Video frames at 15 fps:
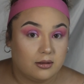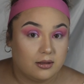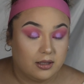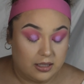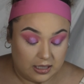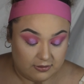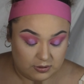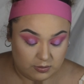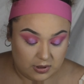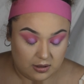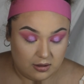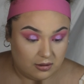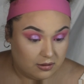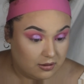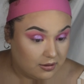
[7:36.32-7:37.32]
It gives
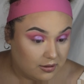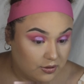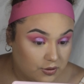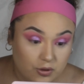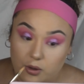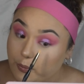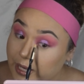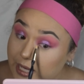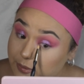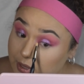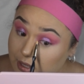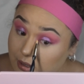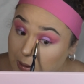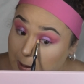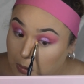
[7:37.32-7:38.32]
me no
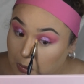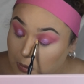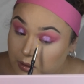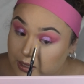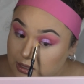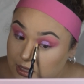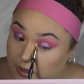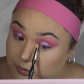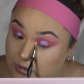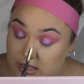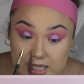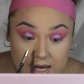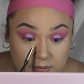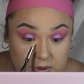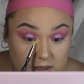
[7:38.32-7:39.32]
pigment. And as I'm
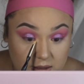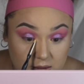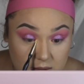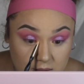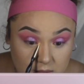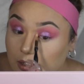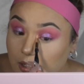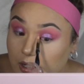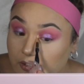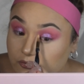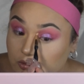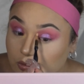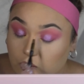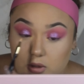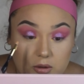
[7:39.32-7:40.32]
dabbing, I have
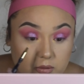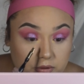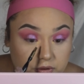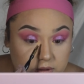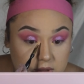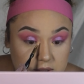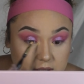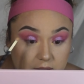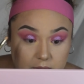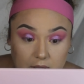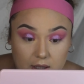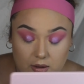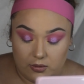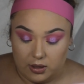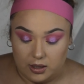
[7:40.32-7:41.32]
to work with it
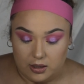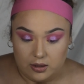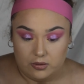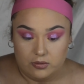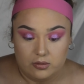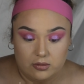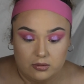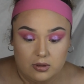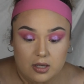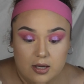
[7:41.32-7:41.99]
somehow. I don't know.